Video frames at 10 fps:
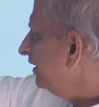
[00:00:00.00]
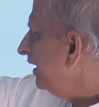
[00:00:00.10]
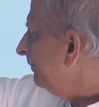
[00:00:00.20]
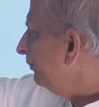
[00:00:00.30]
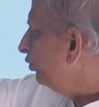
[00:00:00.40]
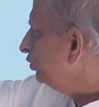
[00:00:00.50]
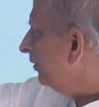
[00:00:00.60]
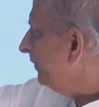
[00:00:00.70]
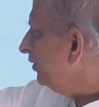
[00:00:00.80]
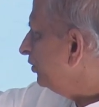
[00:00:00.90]
and moon
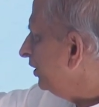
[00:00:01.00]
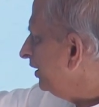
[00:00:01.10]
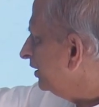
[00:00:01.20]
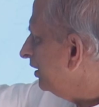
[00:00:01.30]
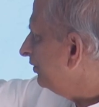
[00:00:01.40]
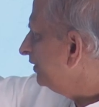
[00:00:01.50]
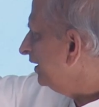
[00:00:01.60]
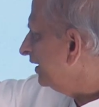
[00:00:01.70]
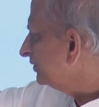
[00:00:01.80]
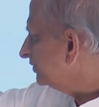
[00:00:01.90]
will be going around
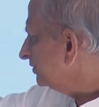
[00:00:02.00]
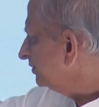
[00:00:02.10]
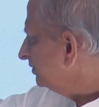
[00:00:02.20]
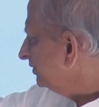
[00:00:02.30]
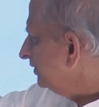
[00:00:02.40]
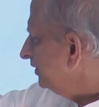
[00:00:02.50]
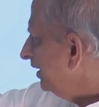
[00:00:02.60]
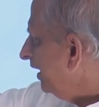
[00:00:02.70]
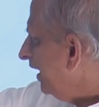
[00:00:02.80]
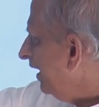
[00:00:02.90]
the earth.
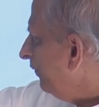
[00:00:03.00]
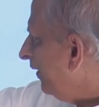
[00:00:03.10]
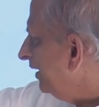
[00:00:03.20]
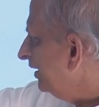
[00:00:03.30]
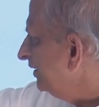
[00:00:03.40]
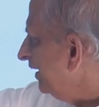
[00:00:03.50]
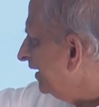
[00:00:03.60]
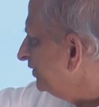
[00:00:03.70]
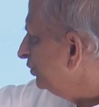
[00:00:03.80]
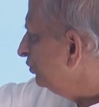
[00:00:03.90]
And what does the
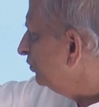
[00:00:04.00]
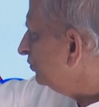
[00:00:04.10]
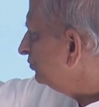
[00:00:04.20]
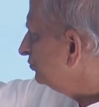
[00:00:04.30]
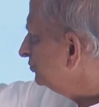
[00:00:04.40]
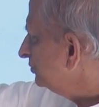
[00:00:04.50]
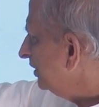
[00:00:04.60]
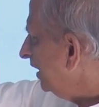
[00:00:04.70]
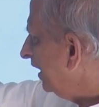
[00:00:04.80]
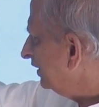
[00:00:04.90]
earth do?
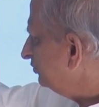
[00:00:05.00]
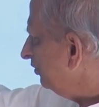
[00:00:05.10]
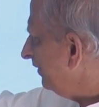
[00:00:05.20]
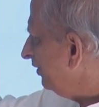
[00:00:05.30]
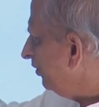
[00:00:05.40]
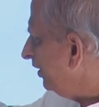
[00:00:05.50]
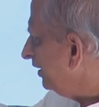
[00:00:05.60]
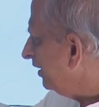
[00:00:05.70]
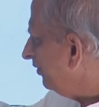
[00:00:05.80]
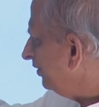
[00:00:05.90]
Earth will be
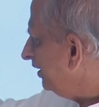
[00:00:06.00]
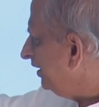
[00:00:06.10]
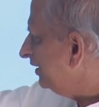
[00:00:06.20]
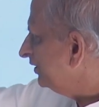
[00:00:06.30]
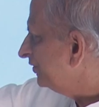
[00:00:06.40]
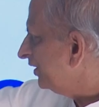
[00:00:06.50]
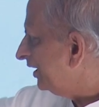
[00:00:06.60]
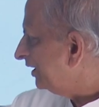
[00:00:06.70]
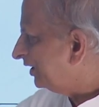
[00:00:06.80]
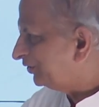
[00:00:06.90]
going around the
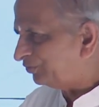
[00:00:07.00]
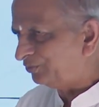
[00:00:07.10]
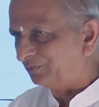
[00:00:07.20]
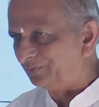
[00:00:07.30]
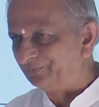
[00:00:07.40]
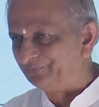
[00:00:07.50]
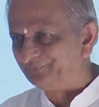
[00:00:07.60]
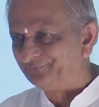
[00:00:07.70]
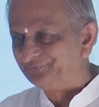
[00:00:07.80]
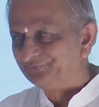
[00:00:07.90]
sun also.
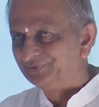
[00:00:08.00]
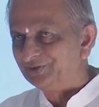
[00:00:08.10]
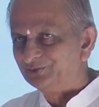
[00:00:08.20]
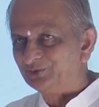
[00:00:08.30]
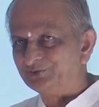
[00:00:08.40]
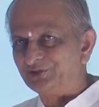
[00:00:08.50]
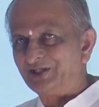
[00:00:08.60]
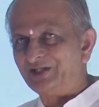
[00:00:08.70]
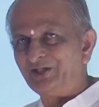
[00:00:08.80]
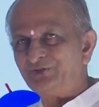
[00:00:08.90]
So
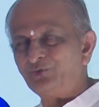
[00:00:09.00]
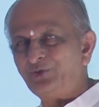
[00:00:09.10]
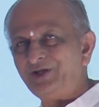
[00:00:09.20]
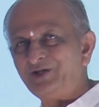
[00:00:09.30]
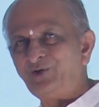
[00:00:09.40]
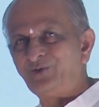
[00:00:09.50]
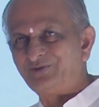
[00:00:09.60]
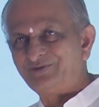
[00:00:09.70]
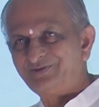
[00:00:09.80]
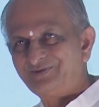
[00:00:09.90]
sun also going around.
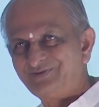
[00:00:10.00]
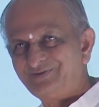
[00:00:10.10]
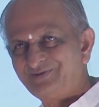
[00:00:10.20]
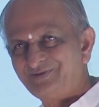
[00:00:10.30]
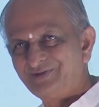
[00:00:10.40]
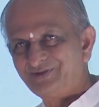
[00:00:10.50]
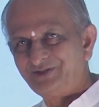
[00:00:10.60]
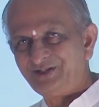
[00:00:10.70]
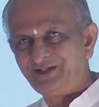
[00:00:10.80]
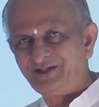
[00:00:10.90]

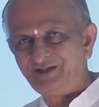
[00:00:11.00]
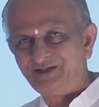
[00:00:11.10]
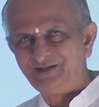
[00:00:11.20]
The